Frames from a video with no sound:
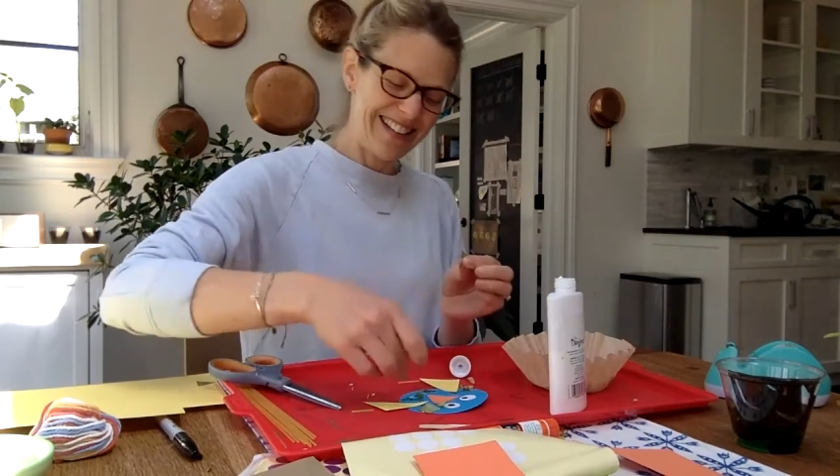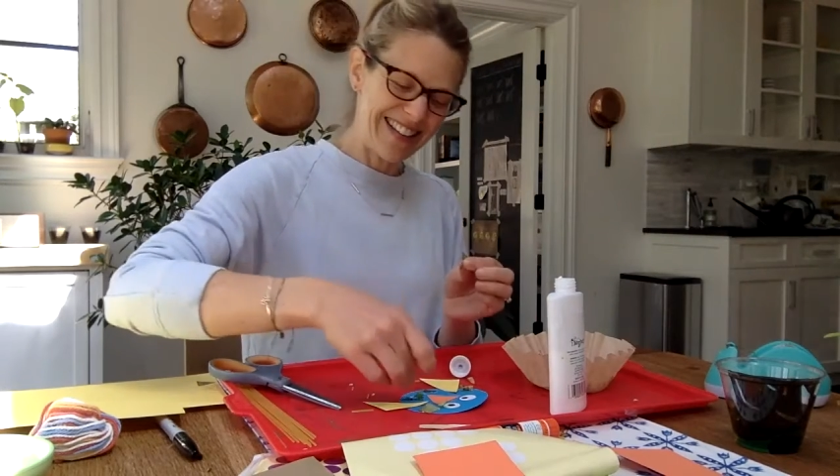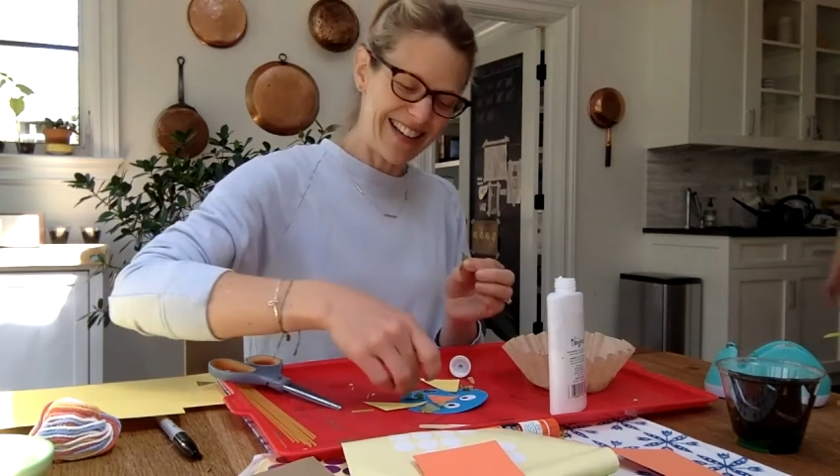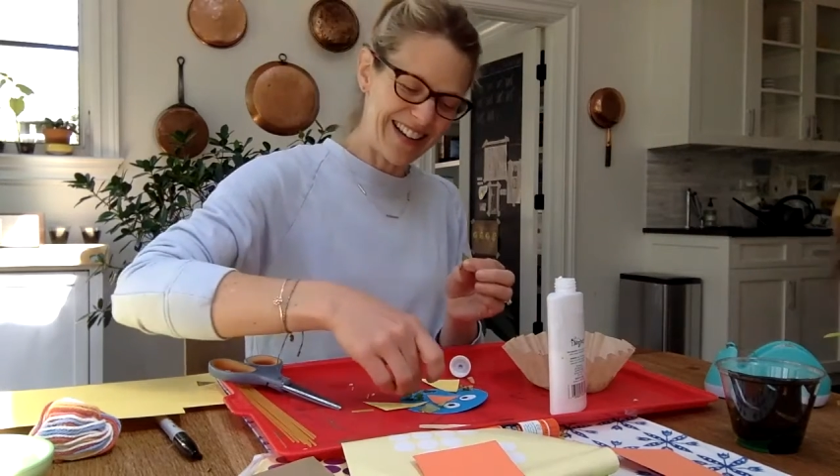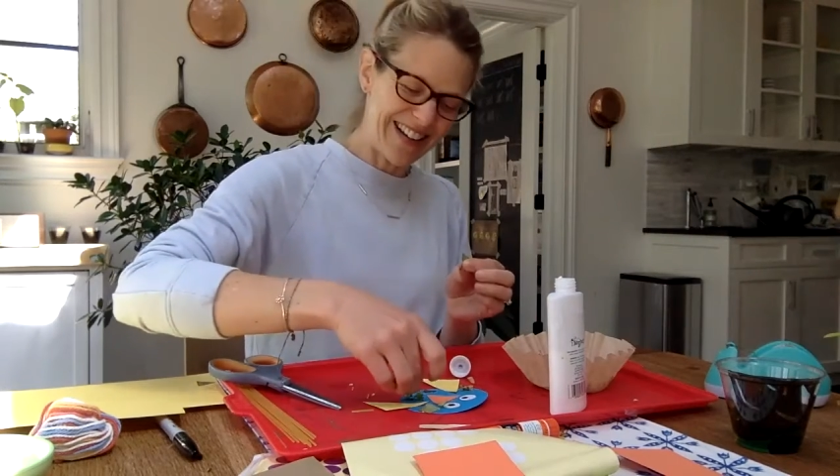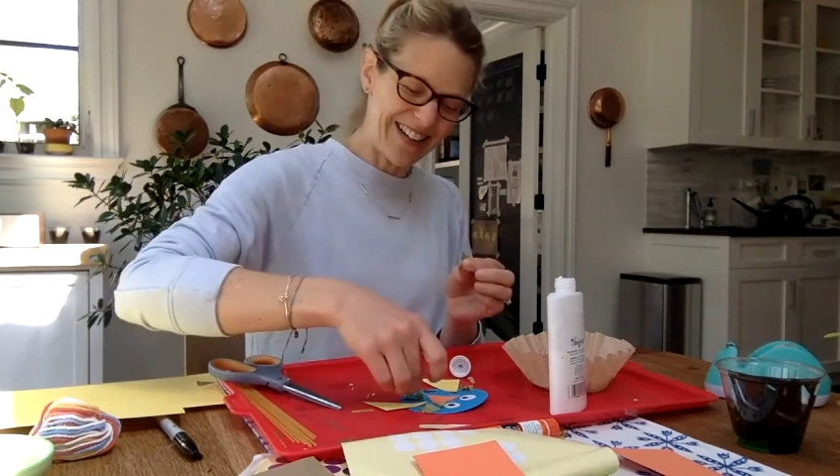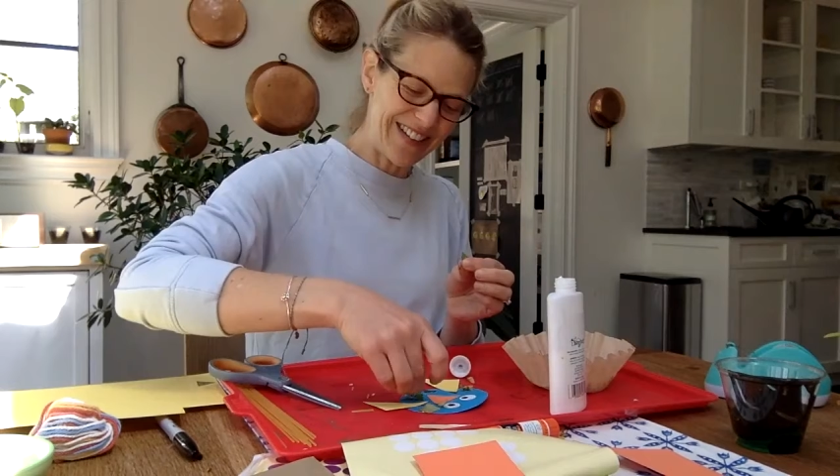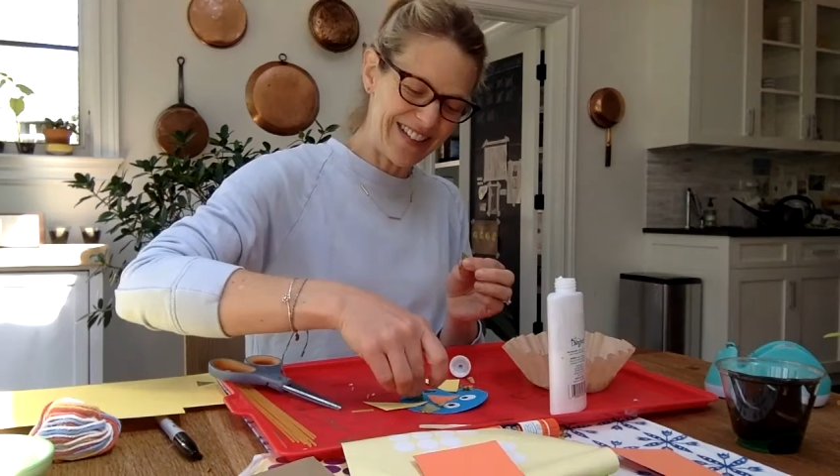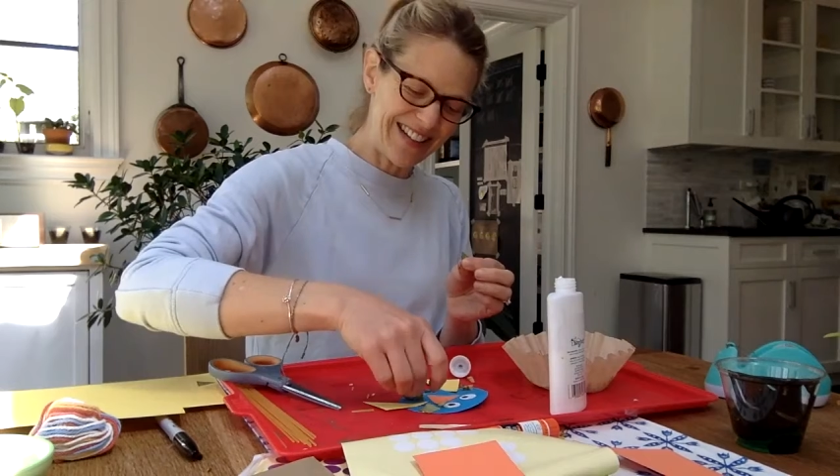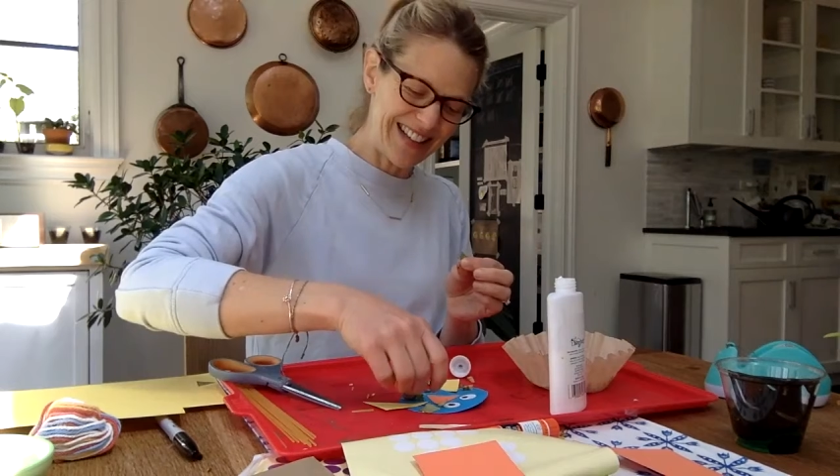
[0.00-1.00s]

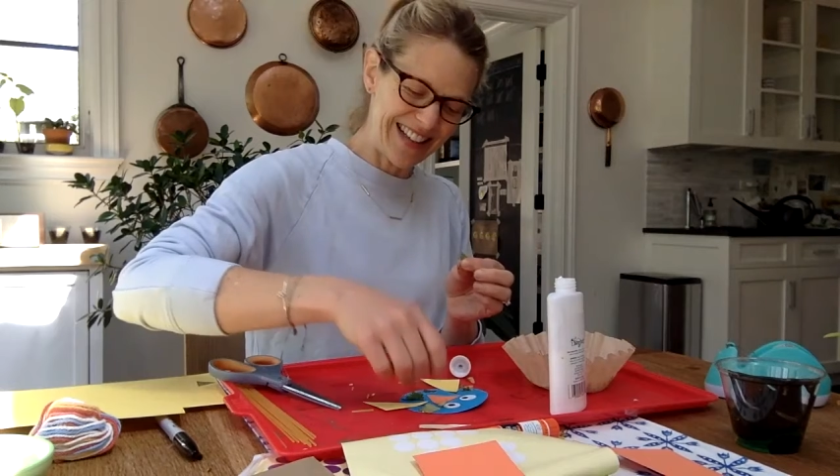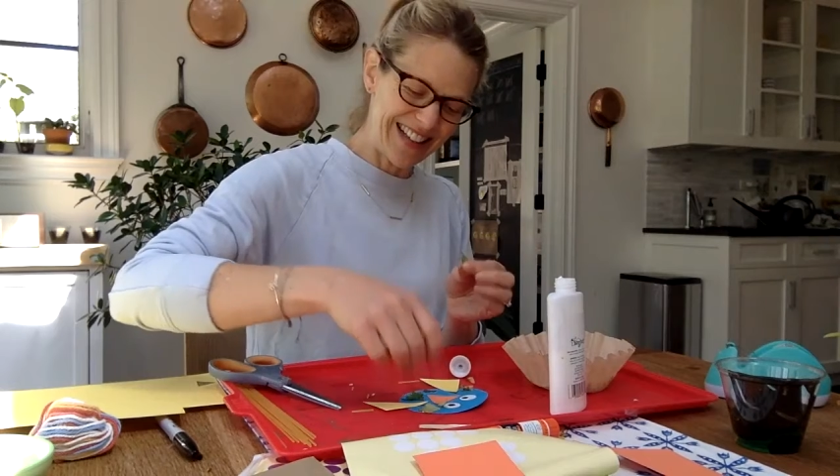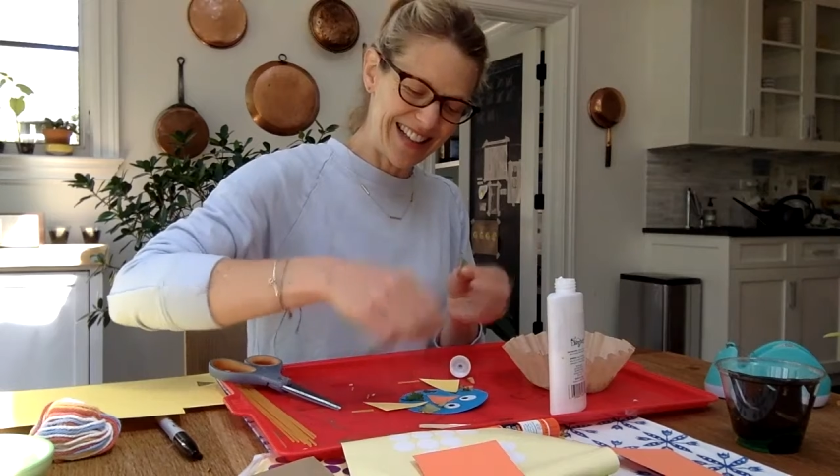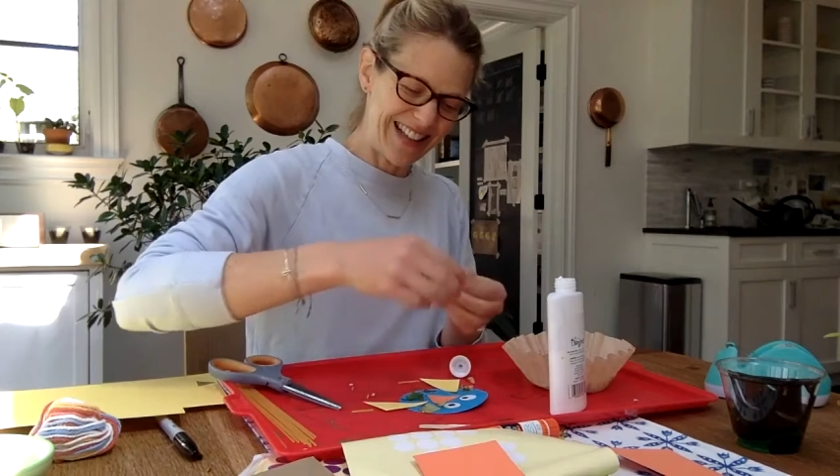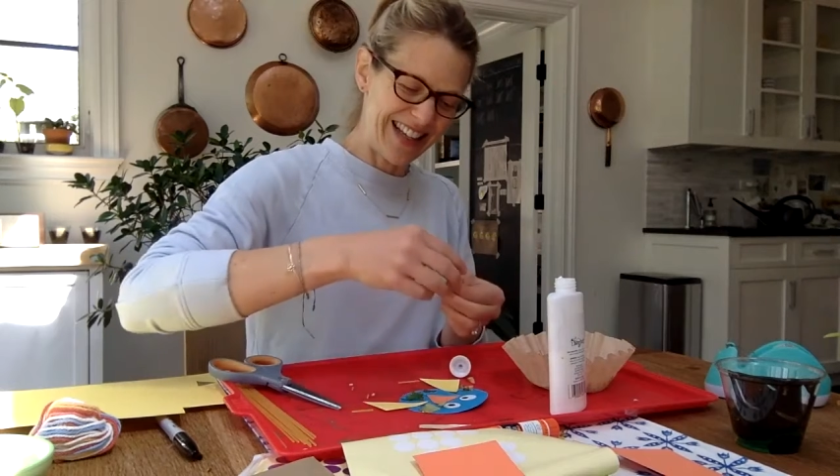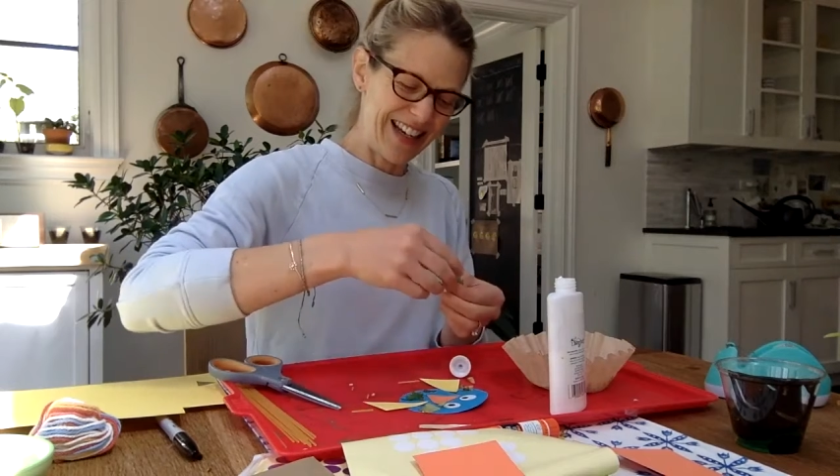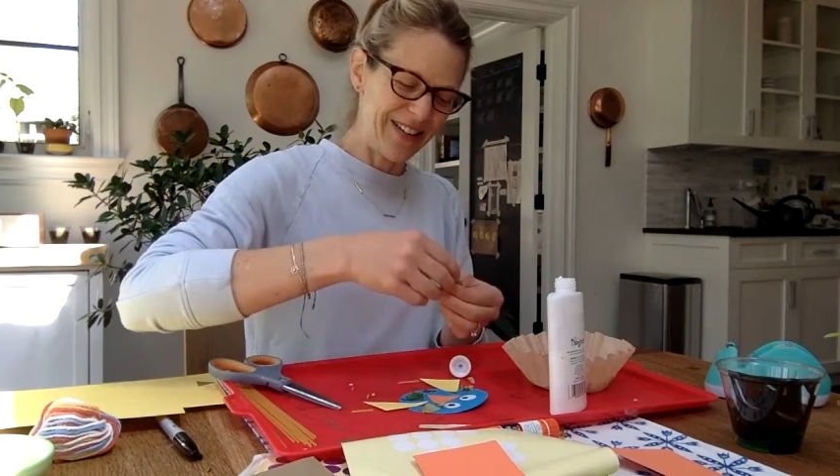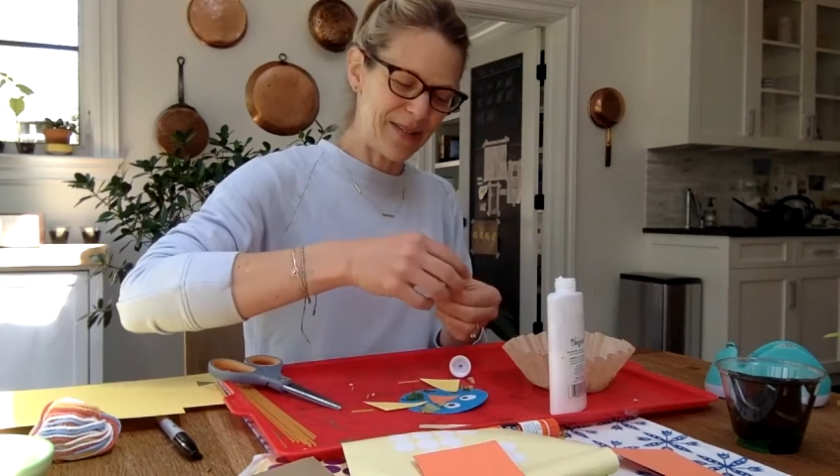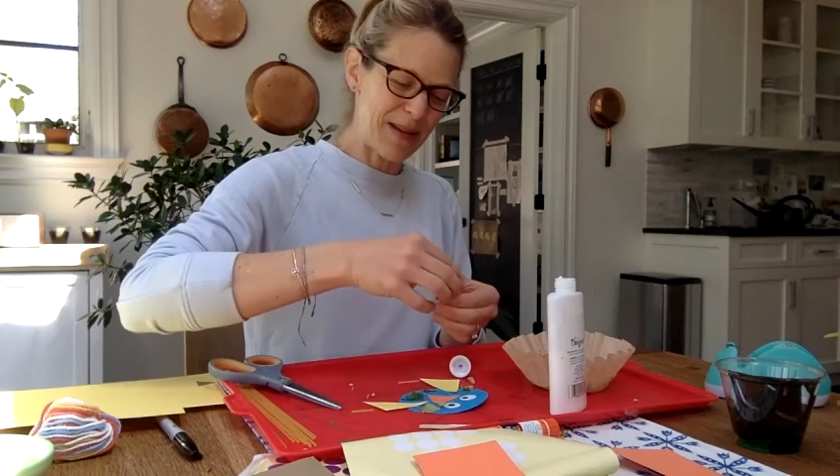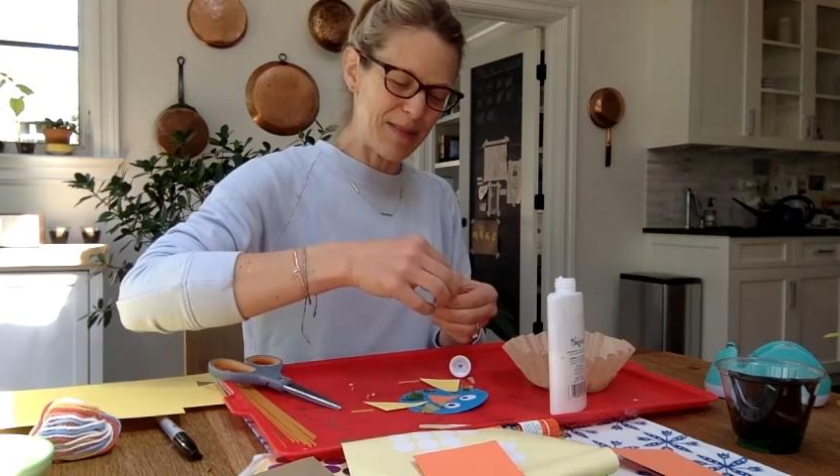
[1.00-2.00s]
So,
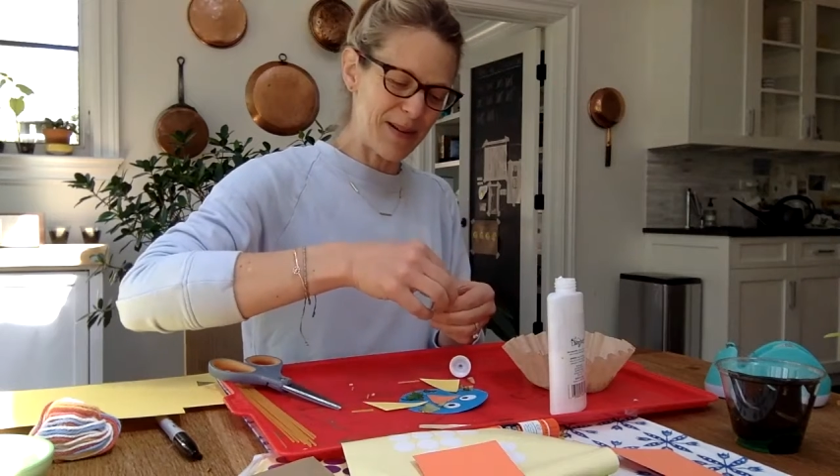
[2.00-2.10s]
here's my